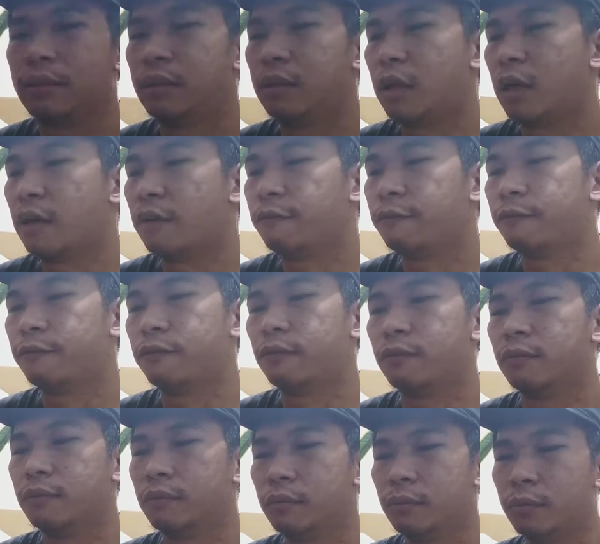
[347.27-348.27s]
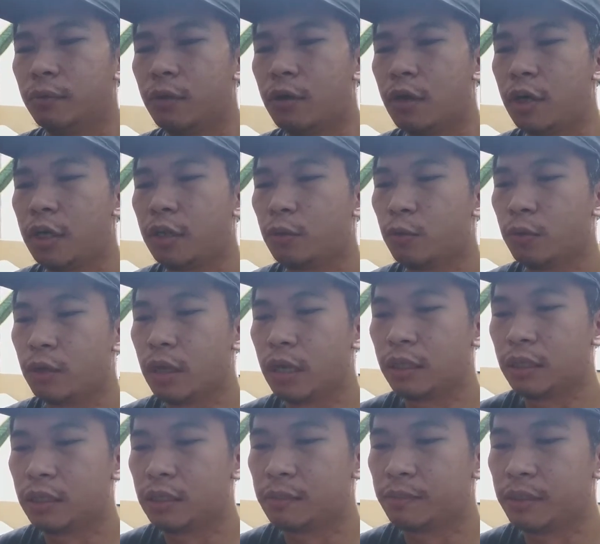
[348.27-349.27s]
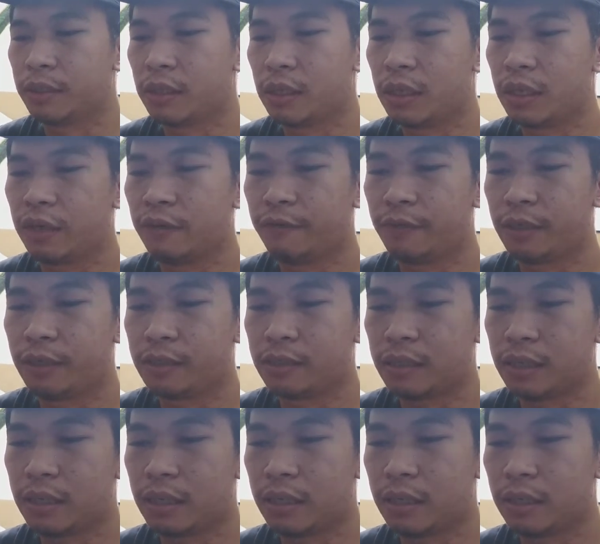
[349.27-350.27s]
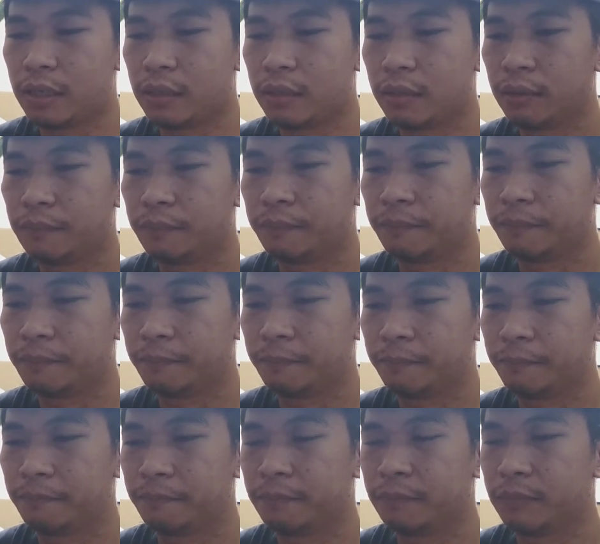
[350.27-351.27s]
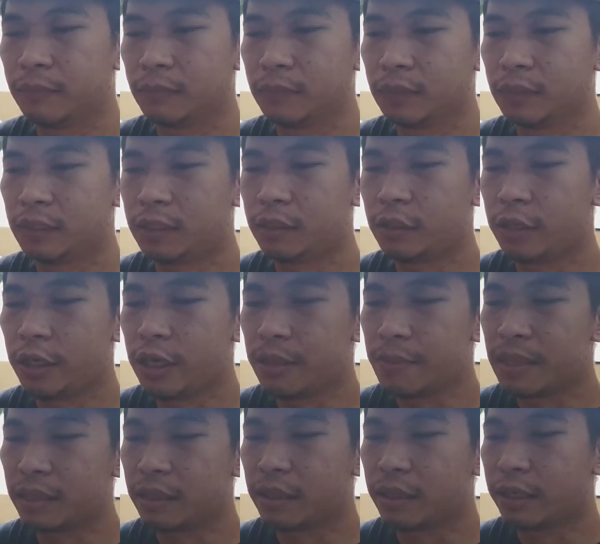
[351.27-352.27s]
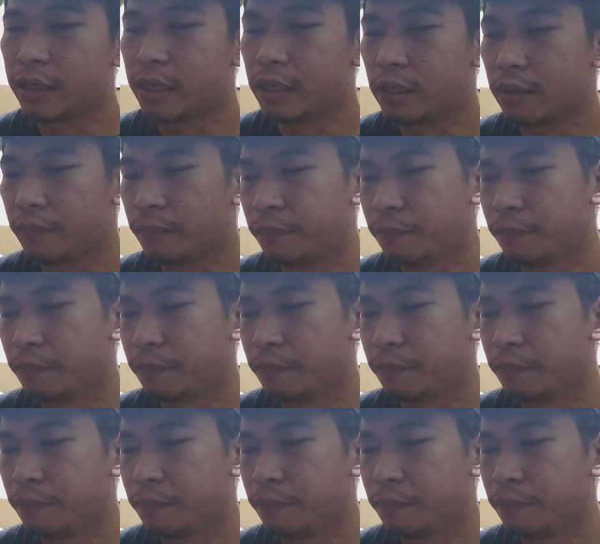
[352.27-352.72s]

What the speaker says: tough or hard to cut, especially if it's a sturdy material.